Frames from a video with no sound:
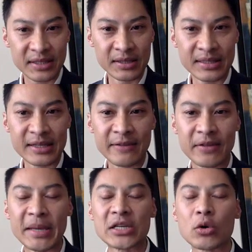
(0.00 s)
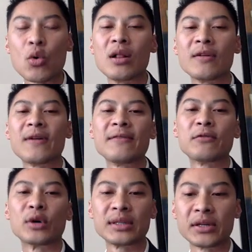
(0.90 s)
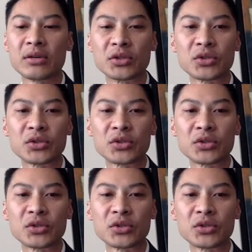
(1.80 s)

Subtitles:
to see if the patient qualified for clinical